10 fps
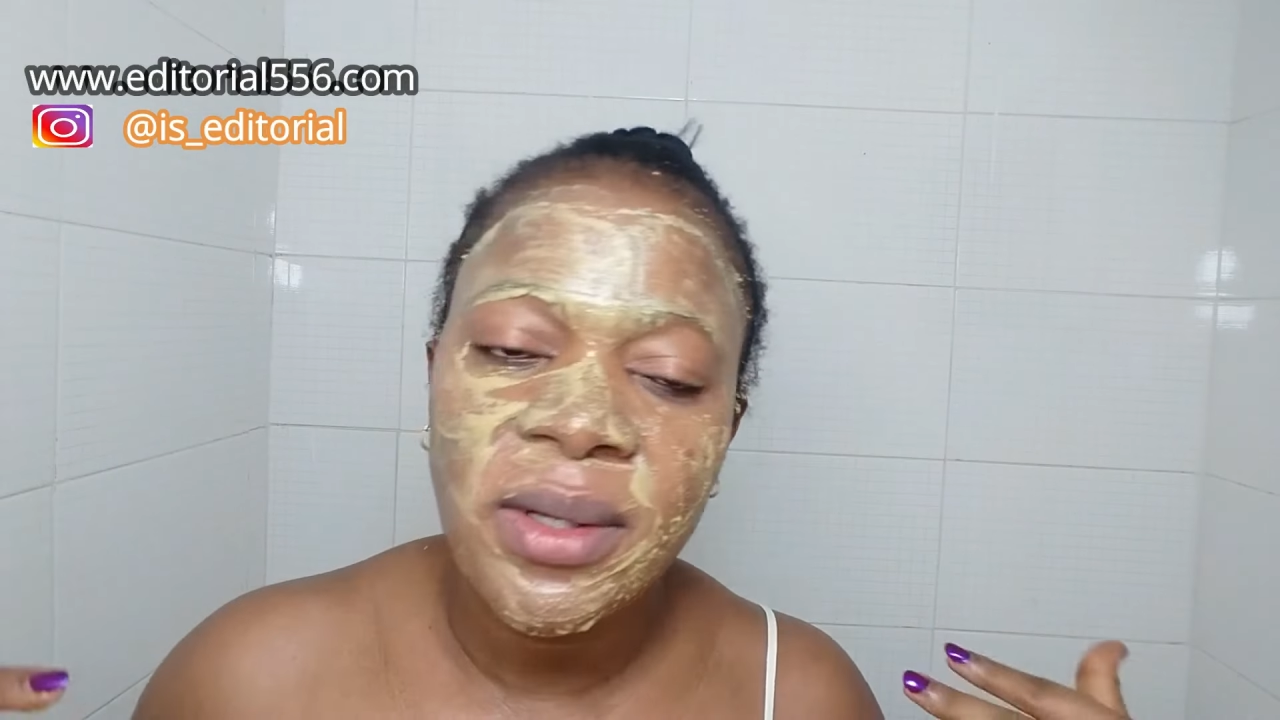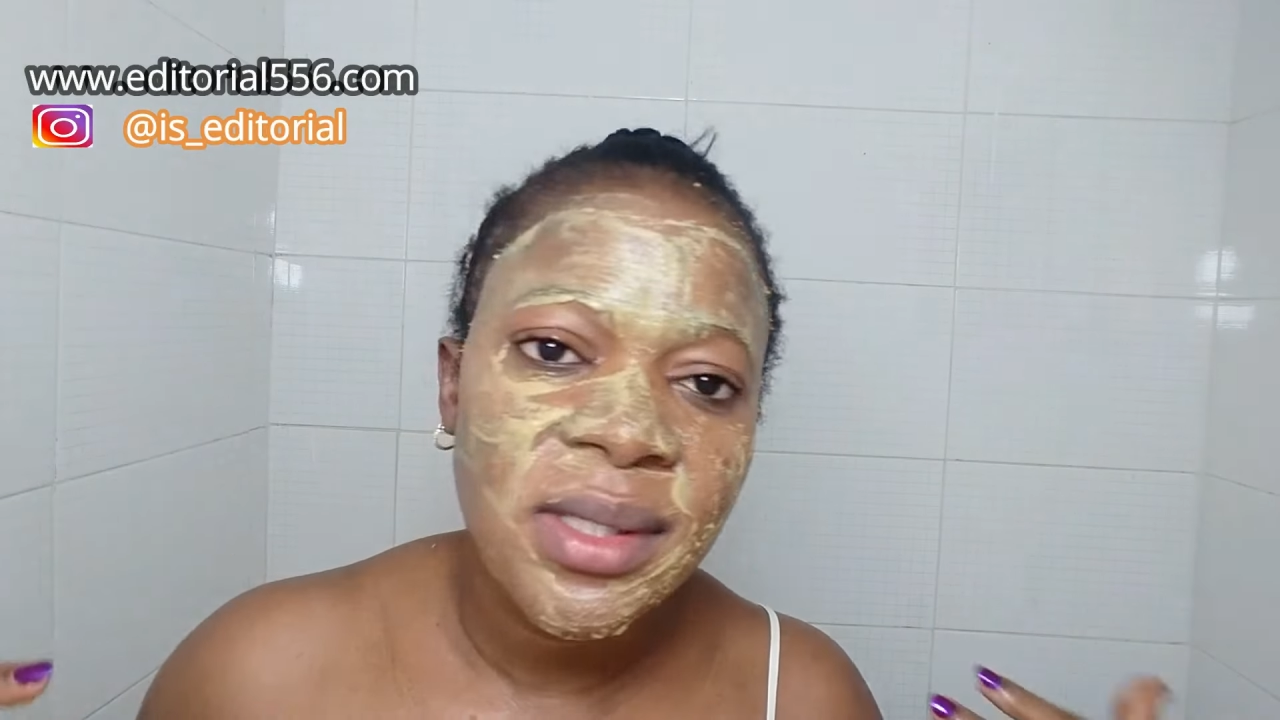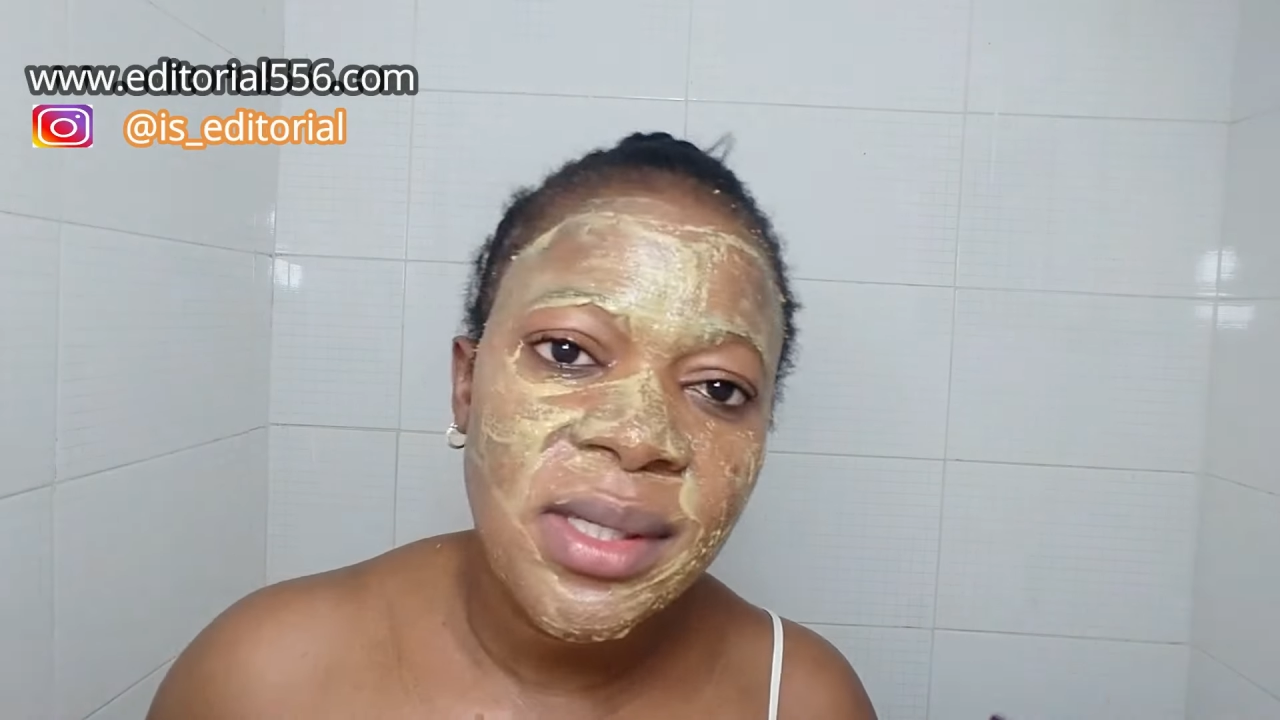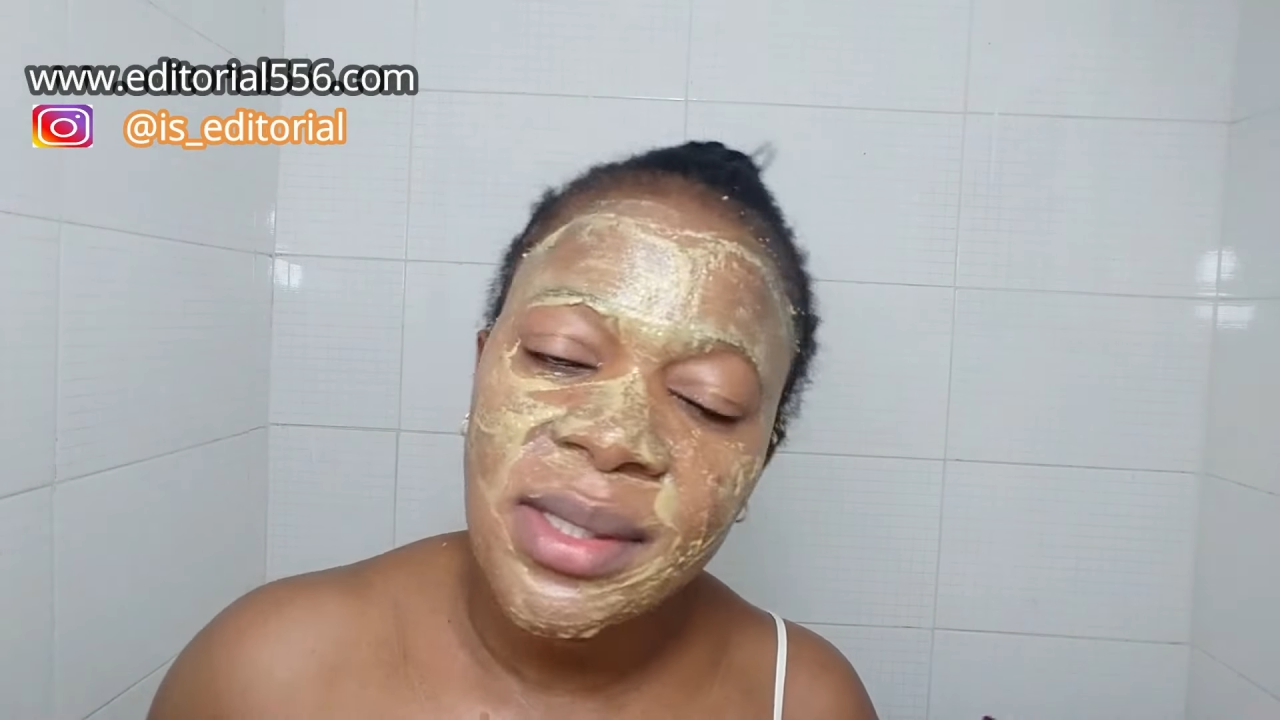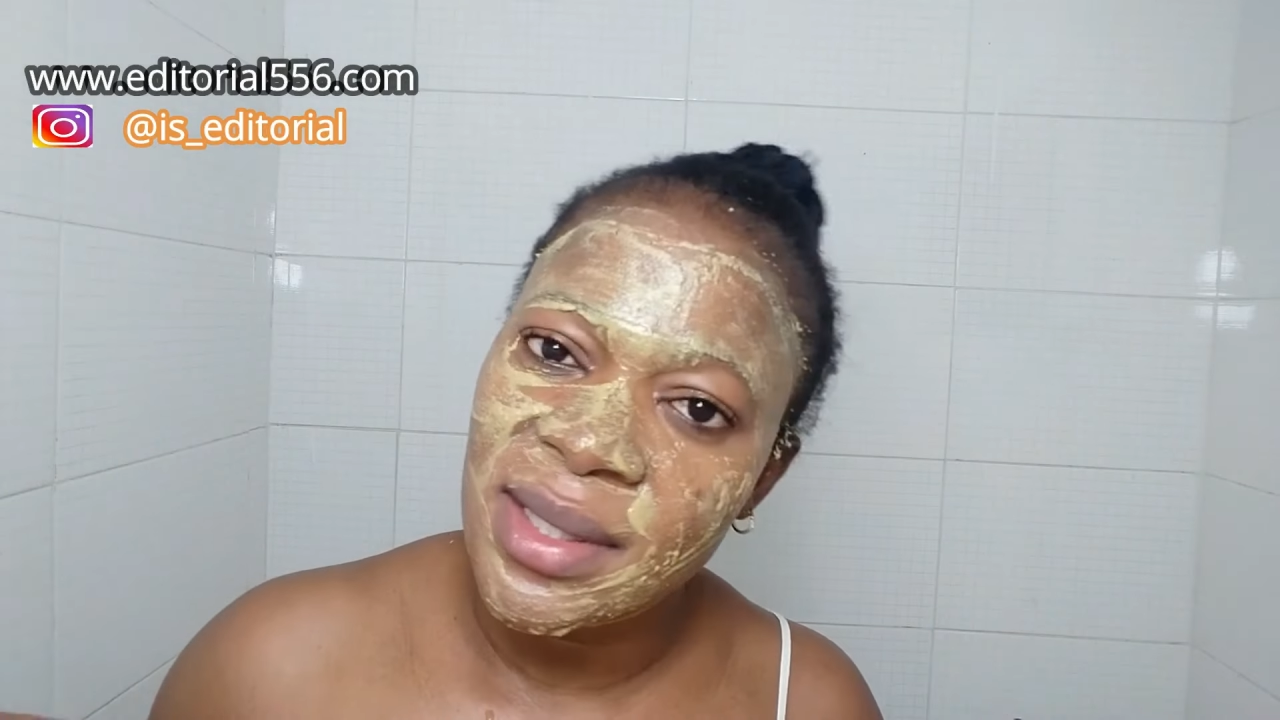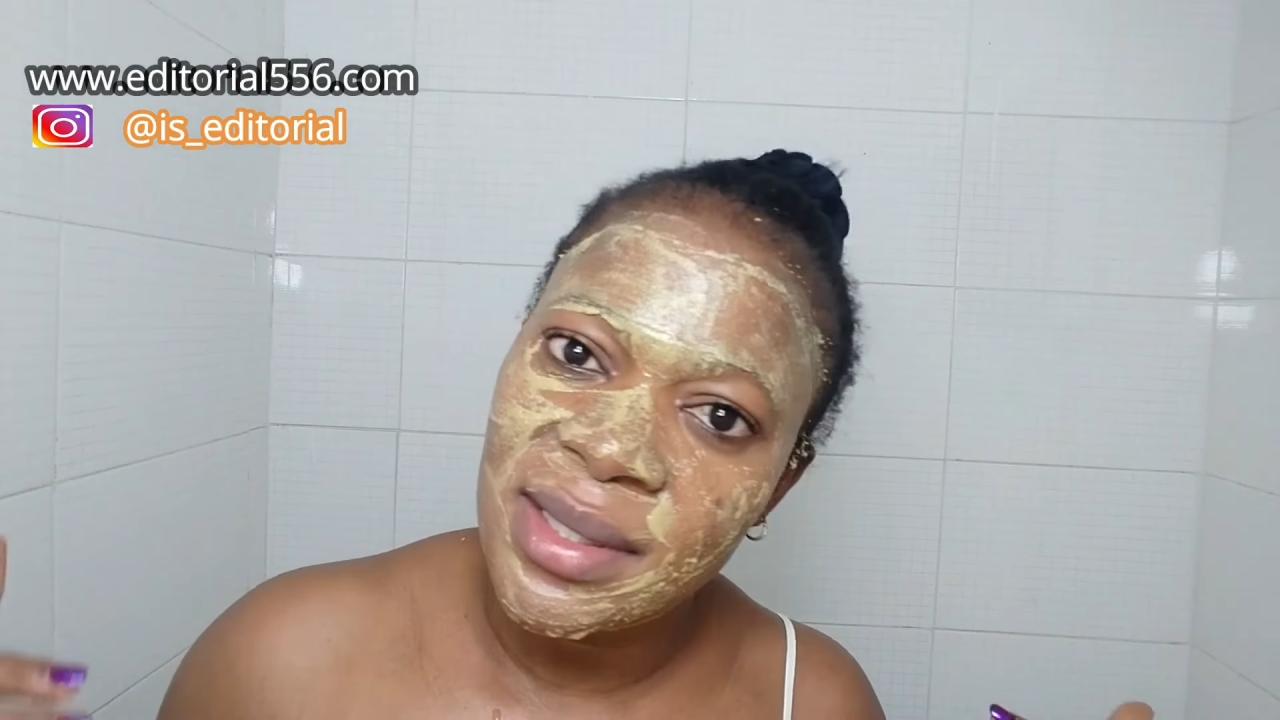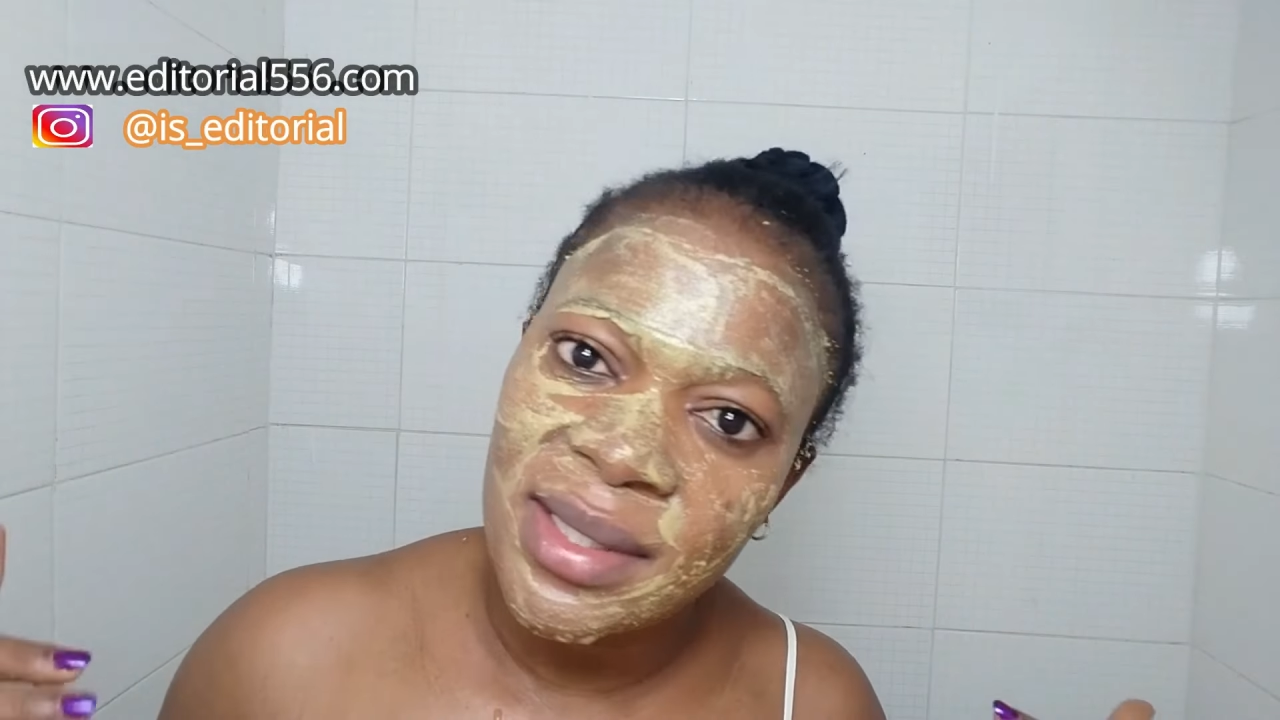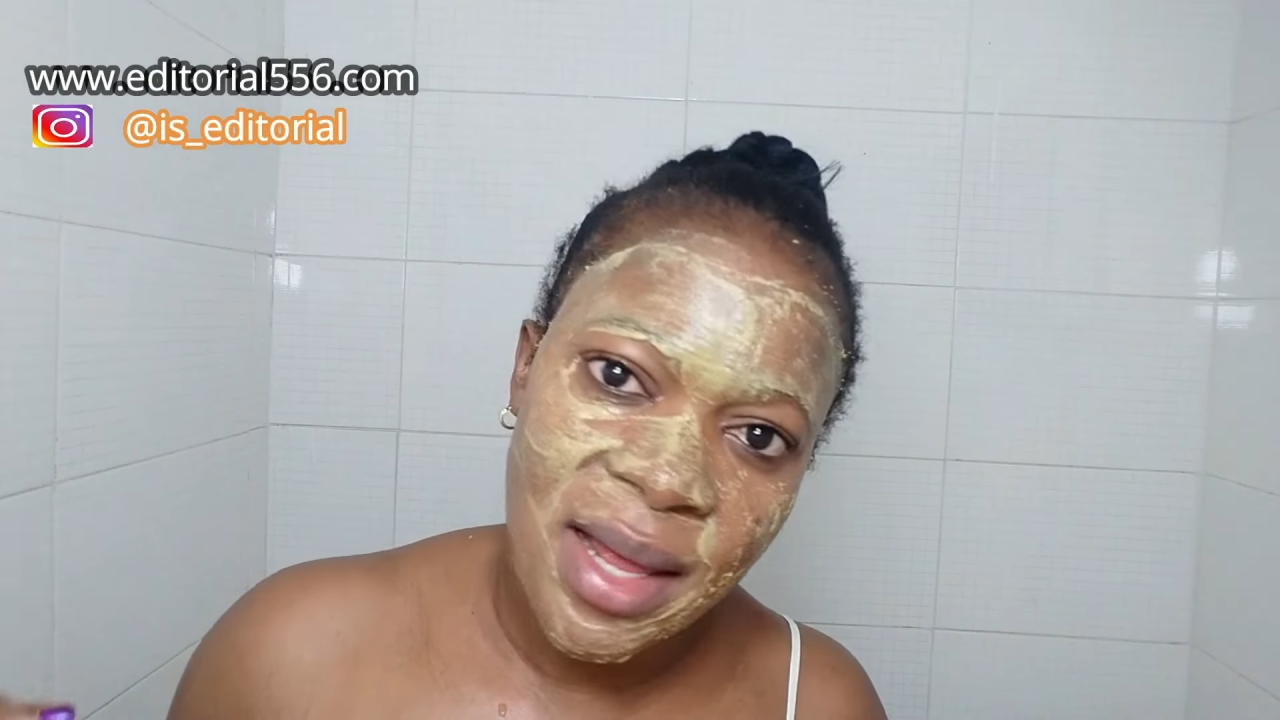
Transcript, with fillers: those things are